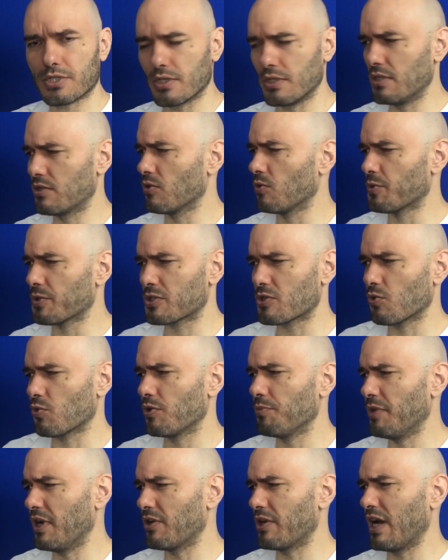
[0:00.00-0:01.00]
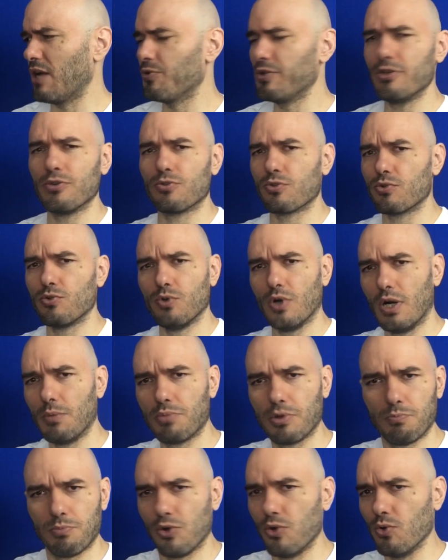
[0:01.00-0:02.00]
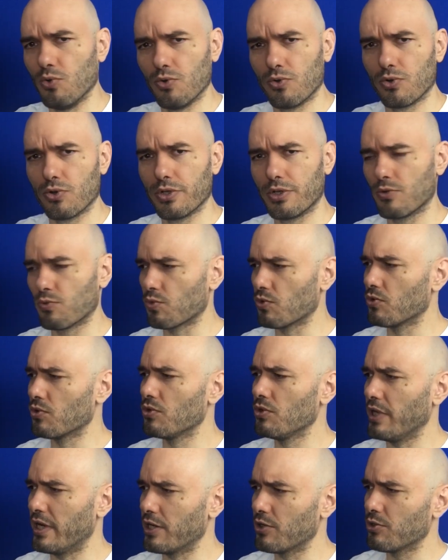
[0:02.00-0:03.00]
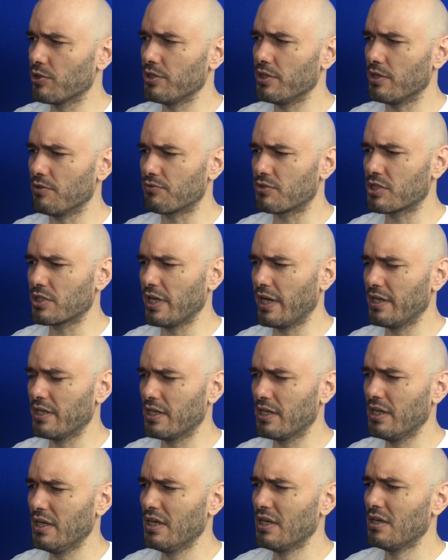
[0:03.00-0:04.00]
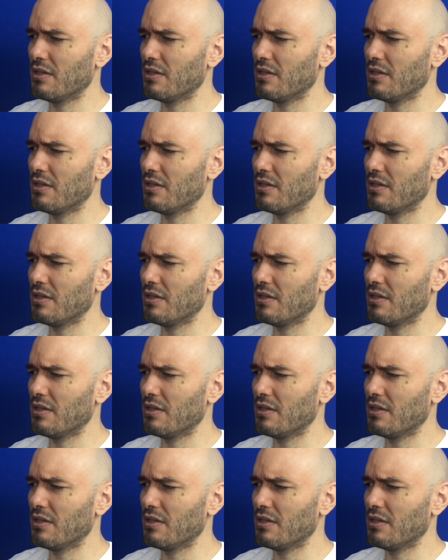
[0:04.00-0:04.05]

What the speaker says: And he told a story about how he grew up poor in a rural area of China,